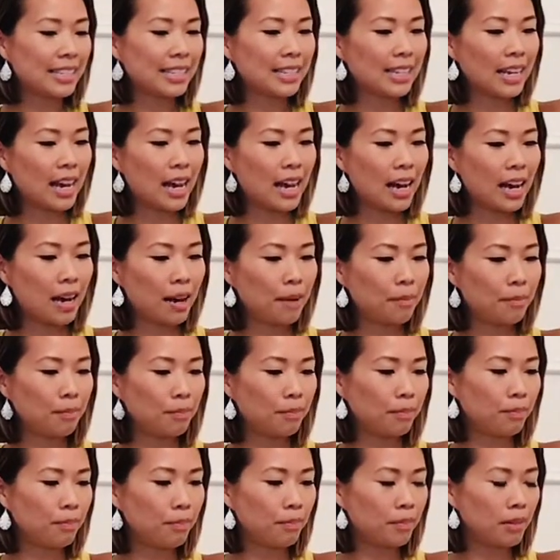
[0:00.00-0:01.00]
some
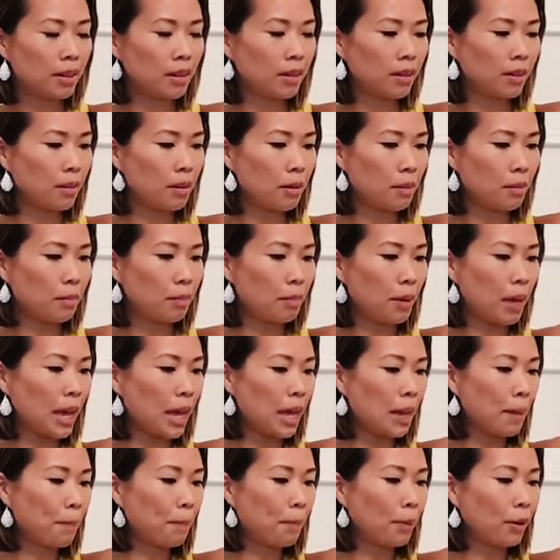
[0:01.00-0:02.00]

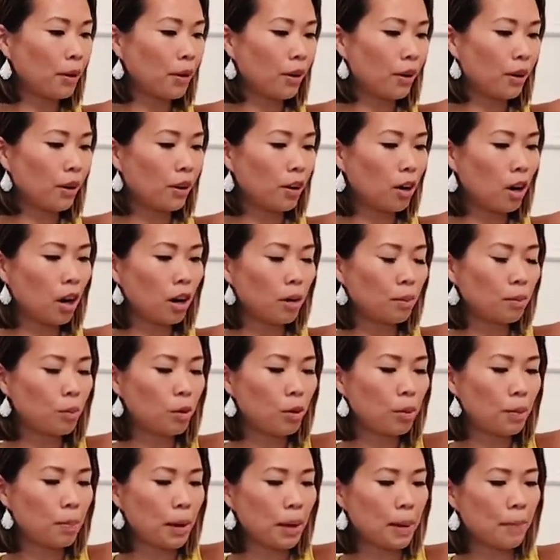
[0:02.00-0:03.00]
paper,
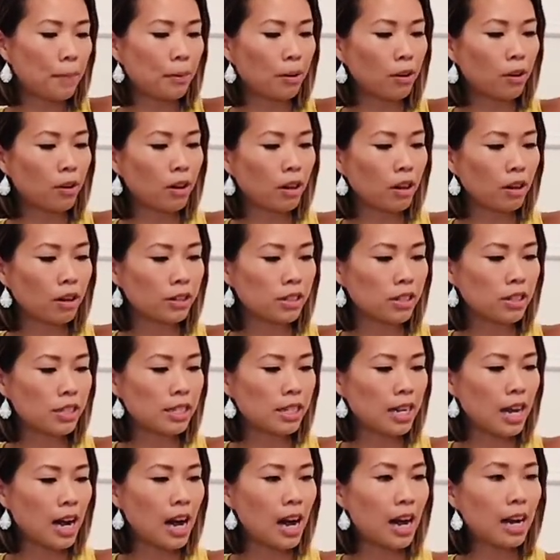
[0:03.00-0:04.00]
cardboard paper,
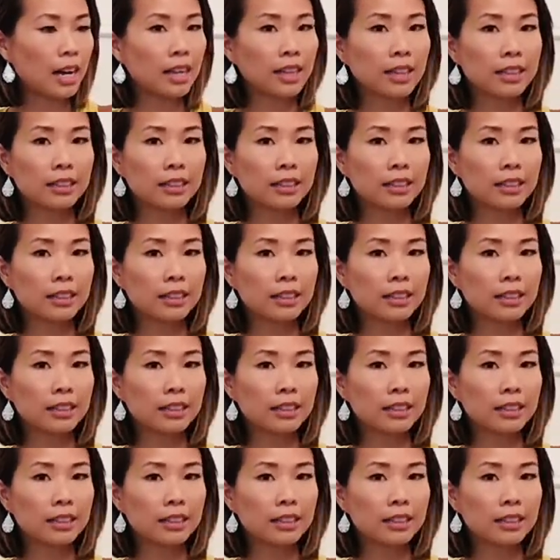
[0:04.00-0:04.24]
cardstock,